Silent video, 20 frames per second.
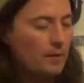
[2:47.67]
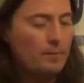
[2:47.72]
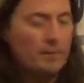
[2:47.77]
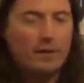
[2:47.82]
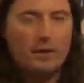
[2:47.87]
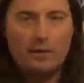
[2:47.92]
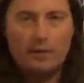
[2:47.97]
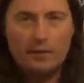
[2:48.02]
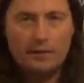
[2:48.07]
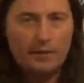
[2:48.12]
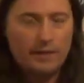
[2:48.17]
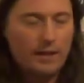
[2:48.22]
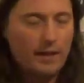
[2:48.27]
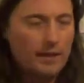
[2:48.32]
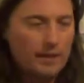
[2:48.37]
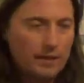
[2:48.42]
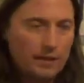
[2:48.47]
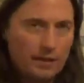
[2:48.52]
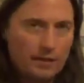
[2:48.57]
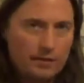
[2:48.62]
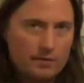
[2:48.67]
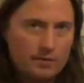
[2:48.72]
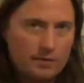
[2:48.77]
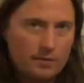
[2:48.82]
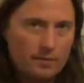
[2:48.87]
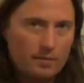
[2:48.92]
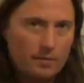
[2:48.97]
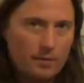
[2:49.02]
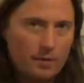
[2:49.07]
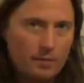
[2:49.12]
better at that, get
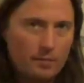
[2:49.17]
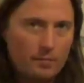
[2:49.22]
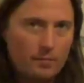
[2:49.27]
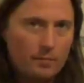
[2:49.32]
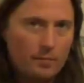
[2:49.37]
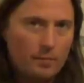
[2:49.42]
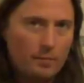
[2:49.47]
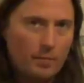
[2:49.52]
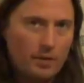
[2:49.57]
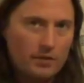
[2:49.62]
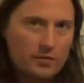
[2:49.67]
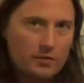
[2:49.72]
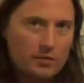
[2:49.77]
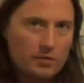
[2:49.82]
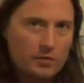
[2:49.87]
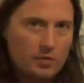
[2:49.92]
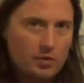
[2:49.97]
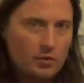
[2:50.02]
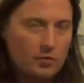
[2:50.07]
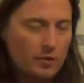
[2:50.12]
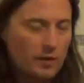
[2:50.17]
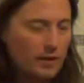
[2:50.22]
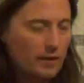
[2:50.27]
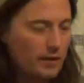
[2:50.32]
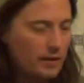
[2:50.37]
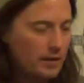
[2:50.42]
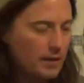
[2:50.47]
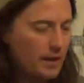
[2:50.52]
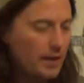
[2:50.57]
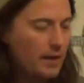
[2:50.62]
some muscle
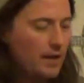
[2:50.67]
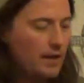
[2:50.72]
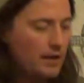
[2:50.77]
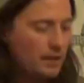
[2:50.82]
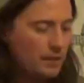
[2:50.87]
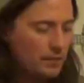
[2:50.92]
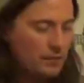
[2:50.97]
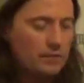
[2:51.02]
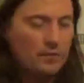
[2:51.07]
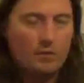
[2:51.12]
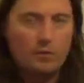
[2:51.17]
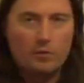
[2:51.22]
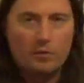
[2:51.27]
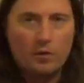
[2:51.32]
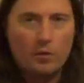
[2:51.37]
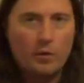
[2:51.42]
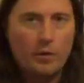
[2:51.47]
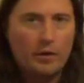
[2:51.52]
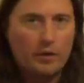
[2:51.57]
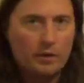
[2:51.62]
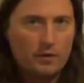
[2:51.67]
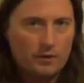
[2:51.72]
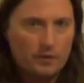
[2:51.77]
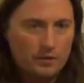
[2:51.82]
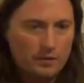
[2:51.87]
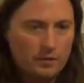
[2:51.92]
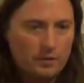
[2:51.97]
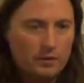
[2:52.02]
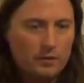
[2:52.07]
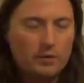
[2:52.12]
strength in the hand, go a little quicker,
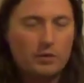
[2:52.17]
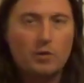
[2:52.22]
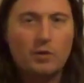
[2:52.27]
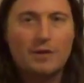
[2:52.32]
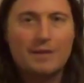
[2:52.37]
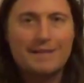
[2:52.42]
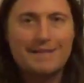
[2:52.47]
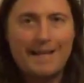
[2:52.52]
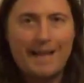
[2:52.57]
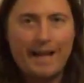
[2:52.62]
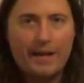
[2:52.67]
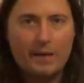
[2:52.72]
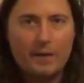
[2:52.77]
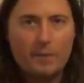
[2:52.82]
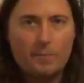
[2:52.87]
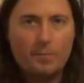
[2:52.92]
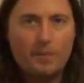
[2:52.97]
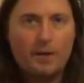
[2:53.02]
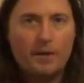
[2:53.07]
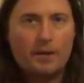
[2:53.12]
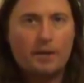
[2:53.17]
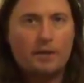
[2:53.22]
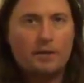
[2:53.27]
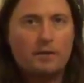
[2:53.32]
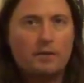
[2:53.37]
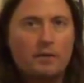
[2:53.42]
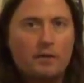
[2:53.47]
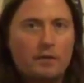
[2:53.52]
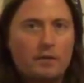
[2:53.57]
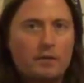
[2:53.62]
you can down up pick.